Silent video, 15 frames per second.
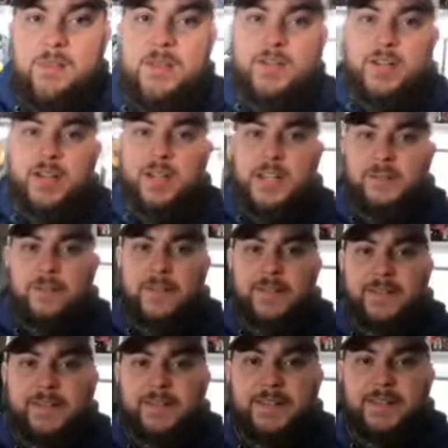going to try to keep
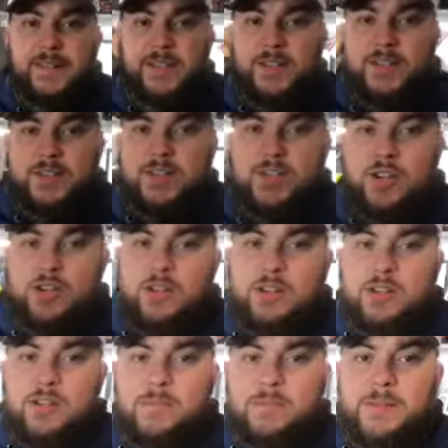this show a
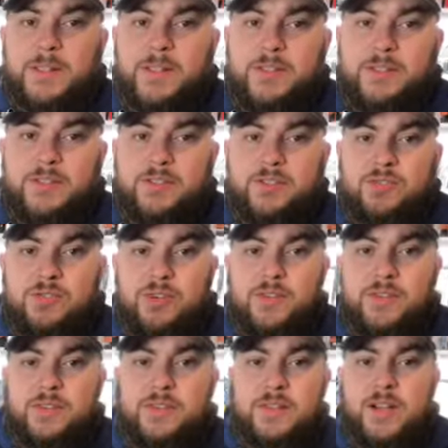little bit
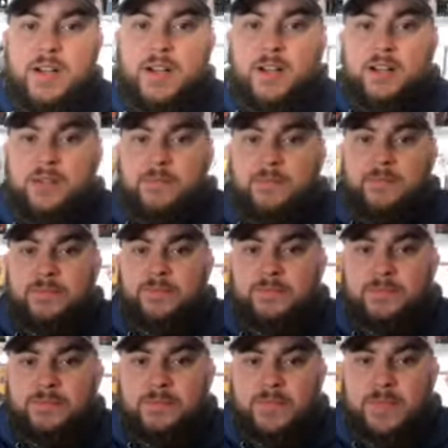short. Oh,
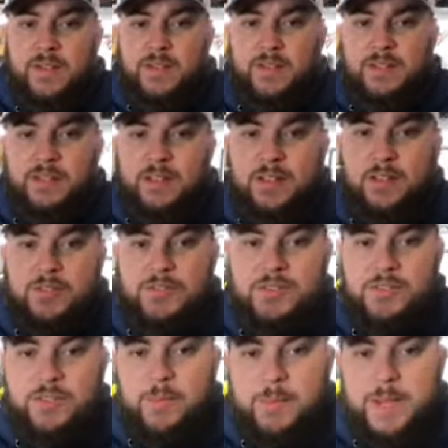
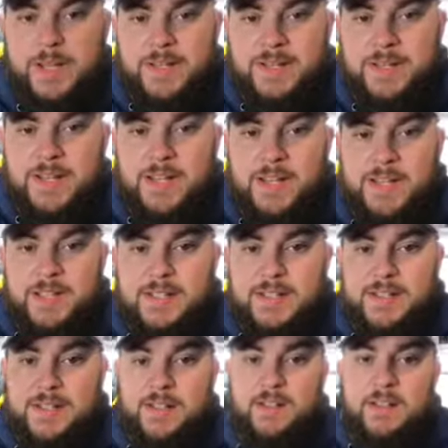turning pens,
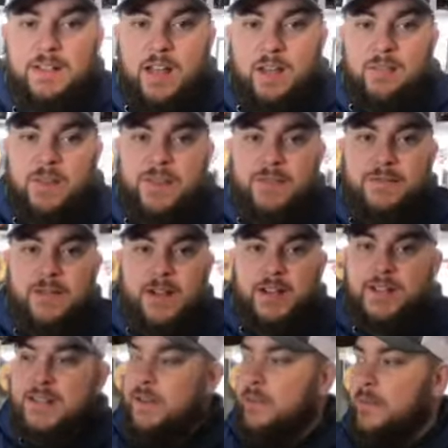nice. I'm going to have to find
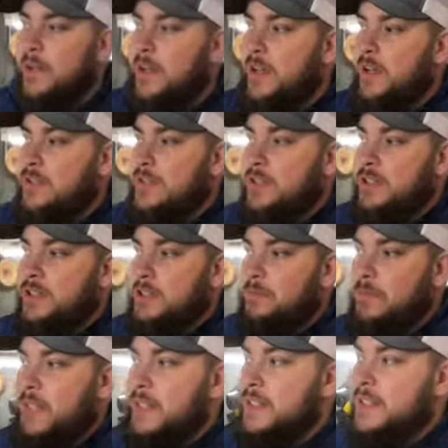some turning
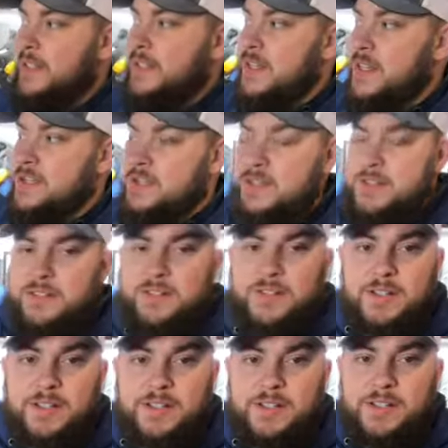blanks to send you.
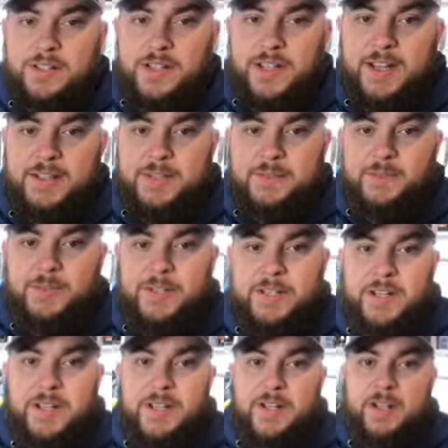I got some wood to cut